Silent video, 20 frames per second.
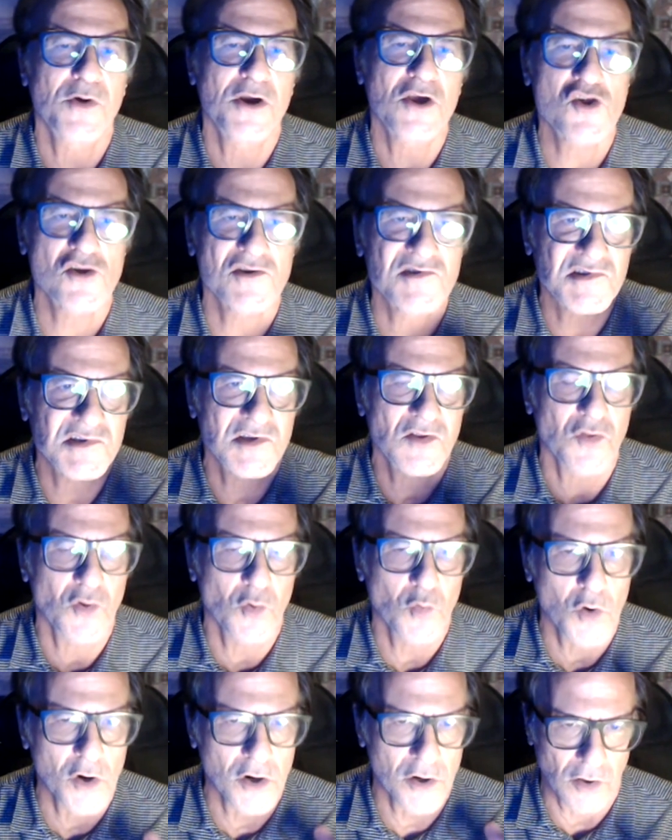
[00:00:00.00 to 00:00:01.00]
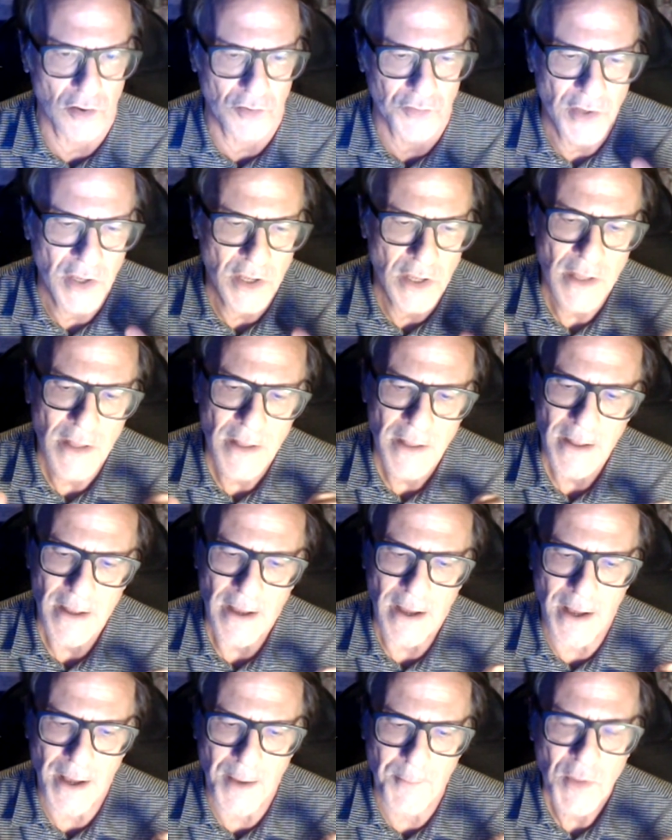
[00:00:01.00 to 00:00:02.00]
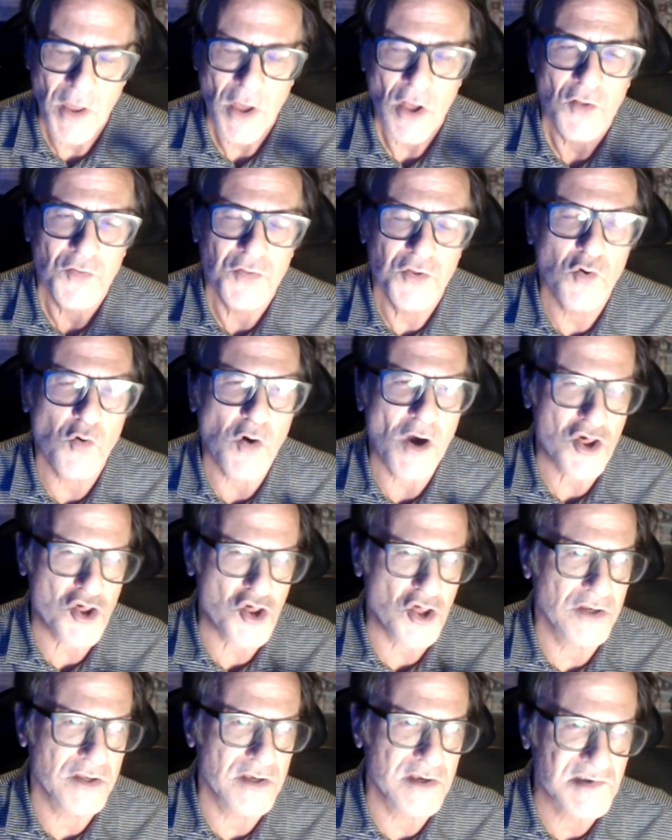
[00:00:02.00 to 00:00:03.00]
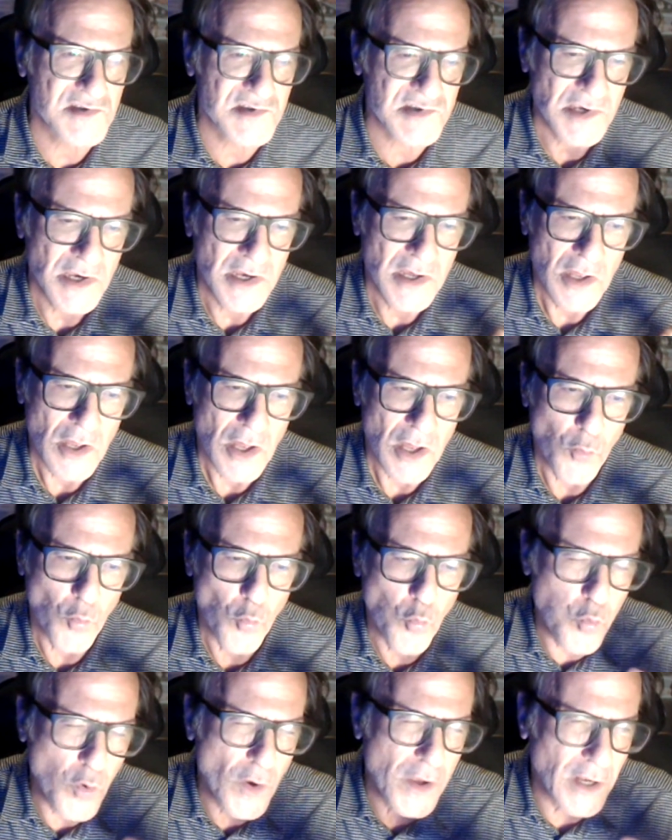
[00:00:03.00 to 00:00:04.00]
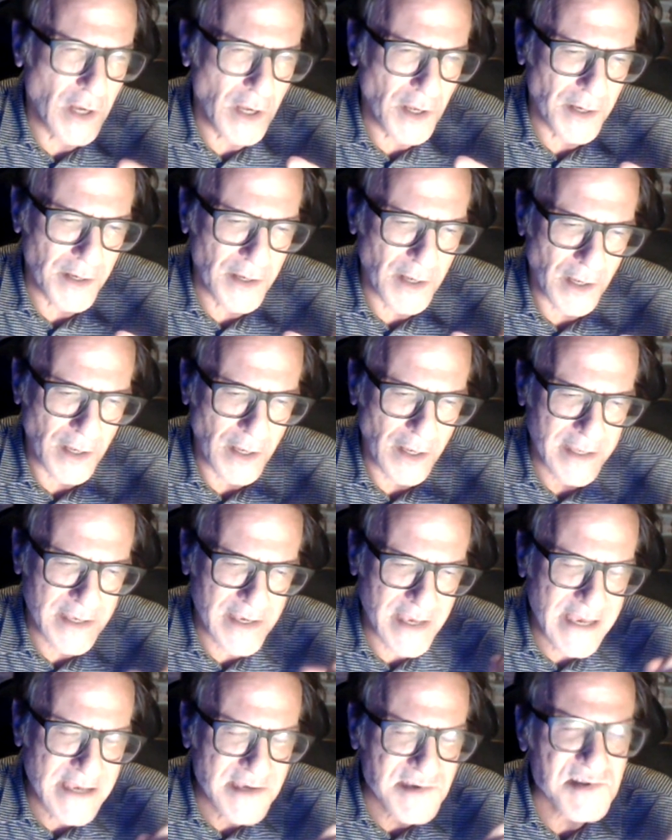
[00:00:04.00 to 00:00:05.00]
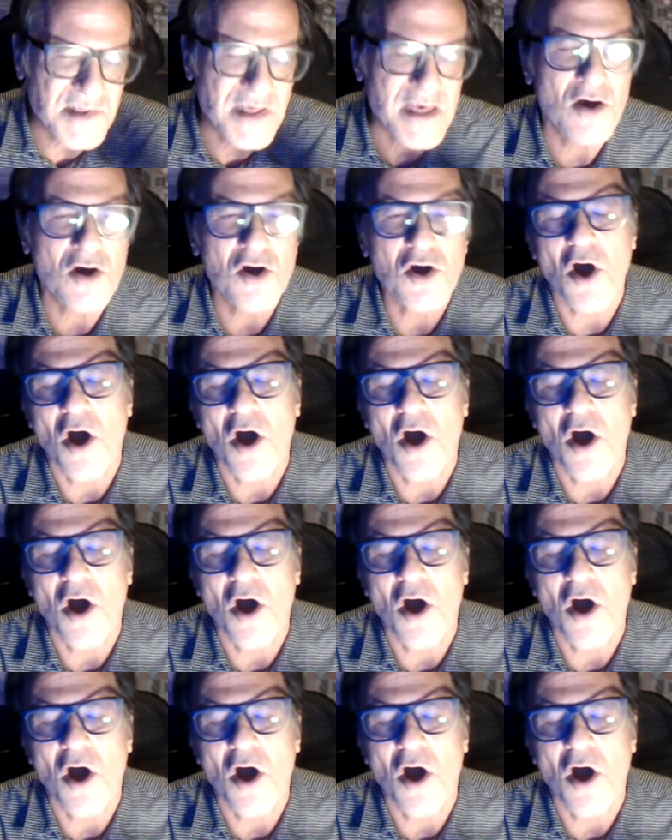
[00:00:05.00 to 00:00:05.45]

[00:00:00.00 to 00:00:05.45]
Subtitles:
bridges in the world. The question is, does the